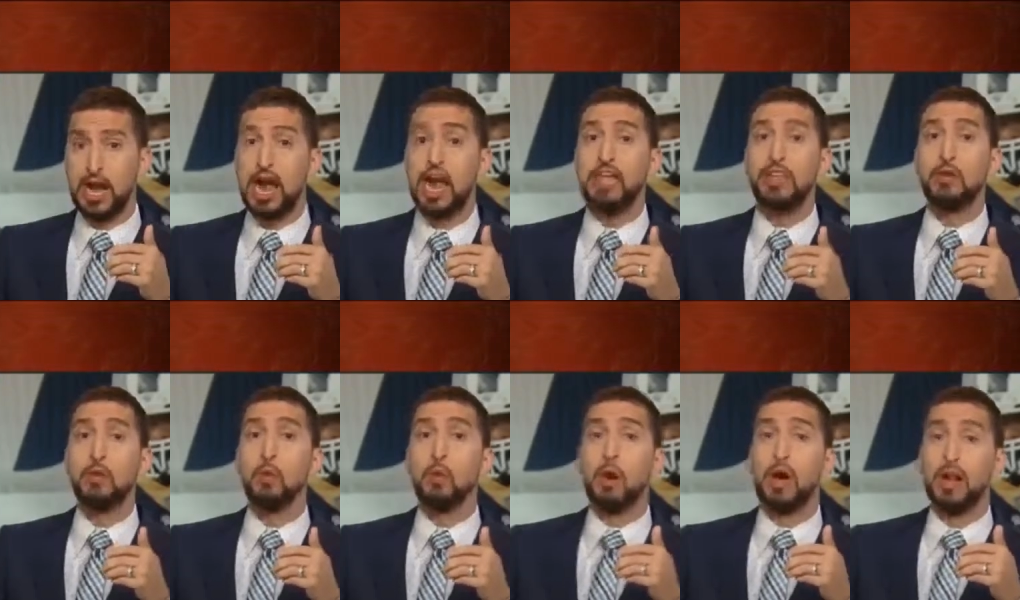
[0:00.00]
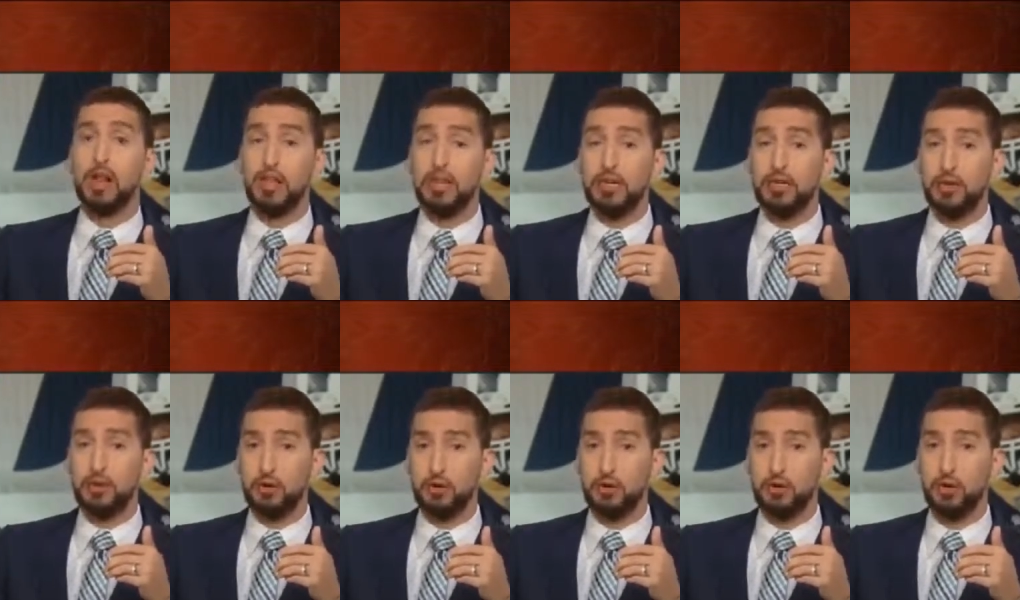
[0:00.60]
And then what did he
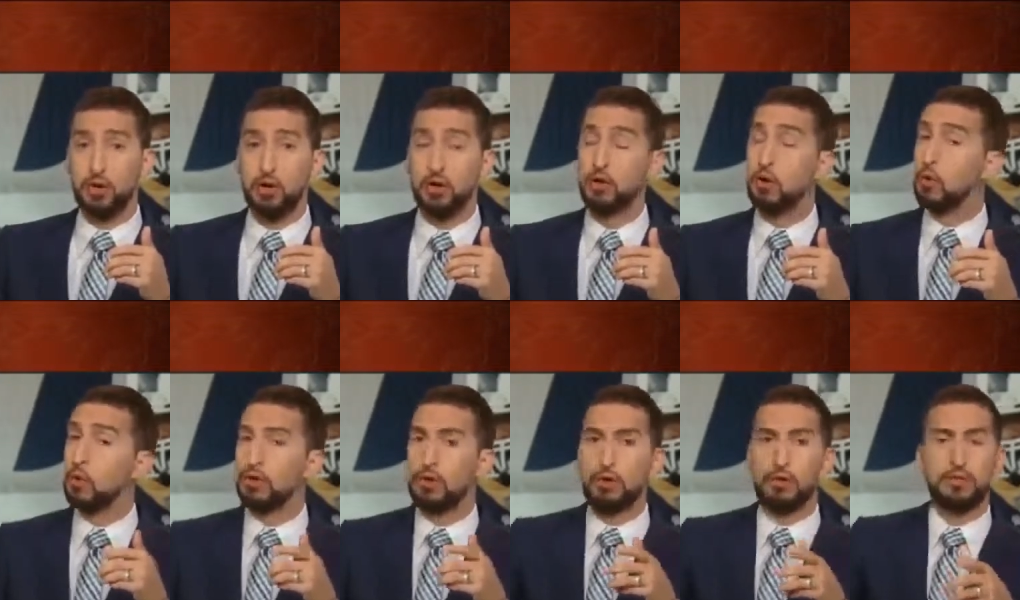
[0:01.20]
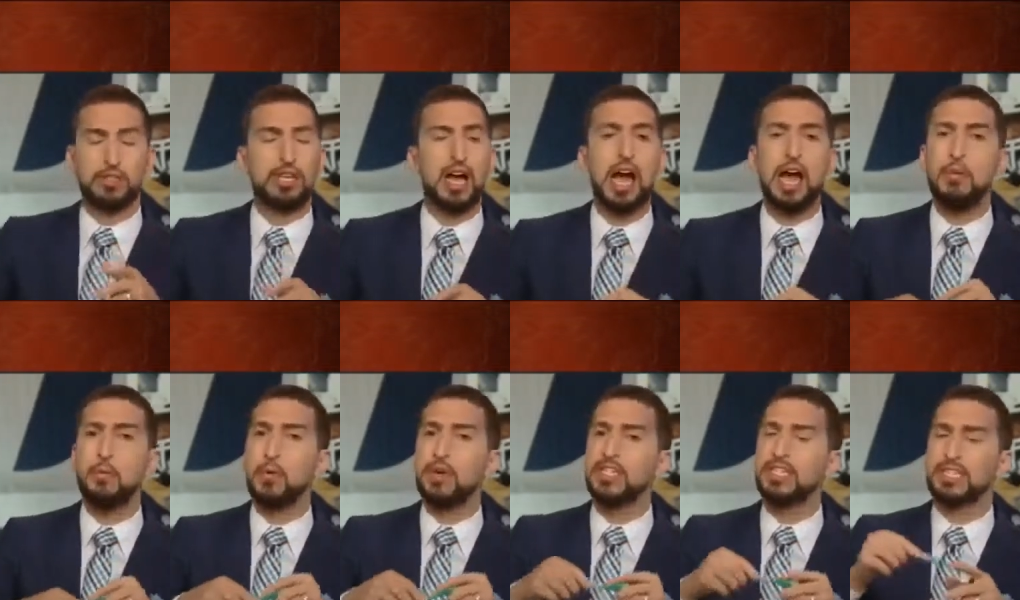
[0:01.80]
do? The, the,
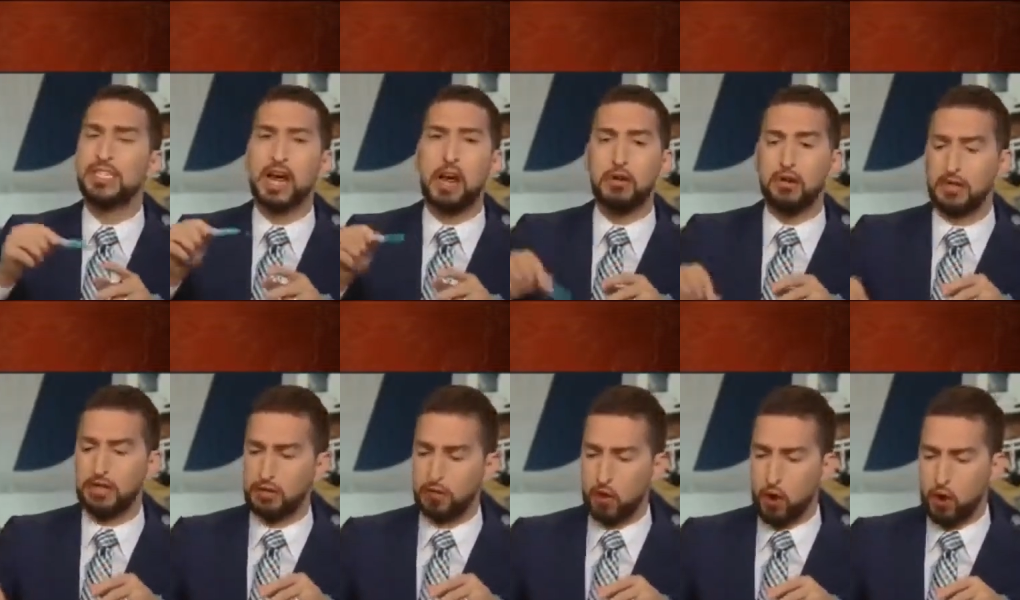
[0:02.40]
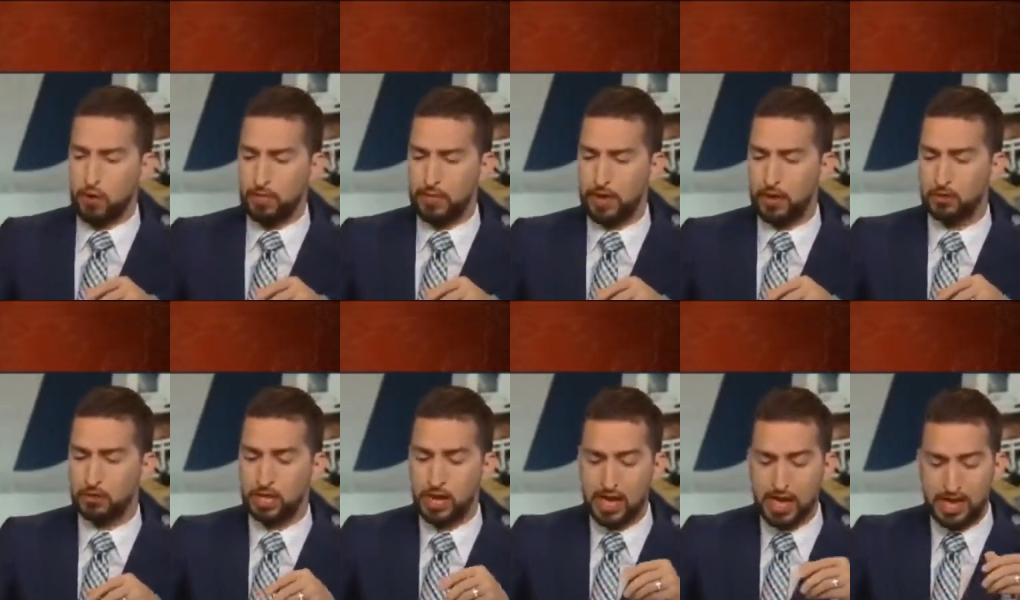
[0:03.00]
time we sounded the alarm
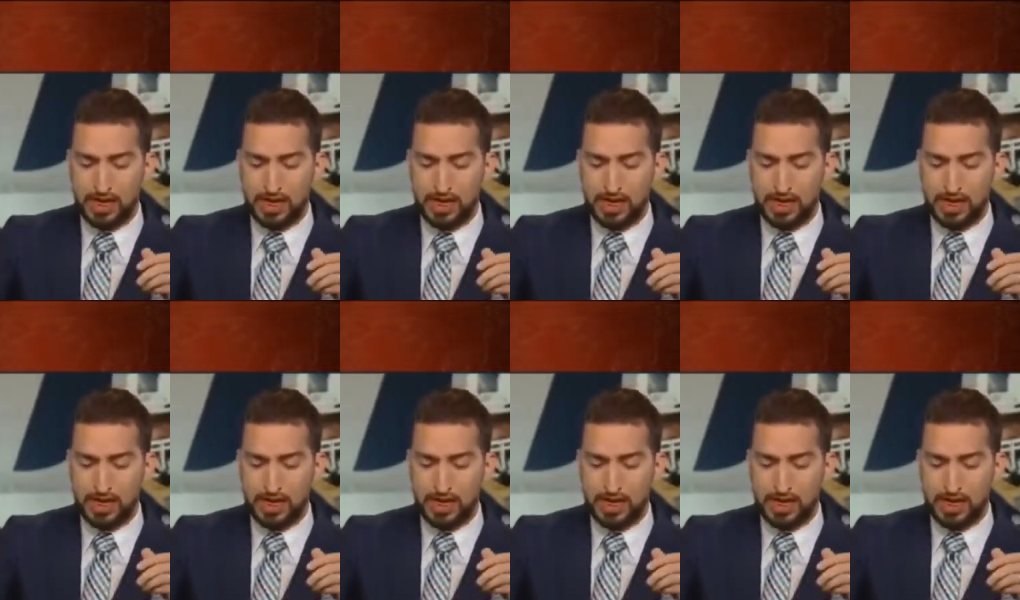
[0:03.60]
bells,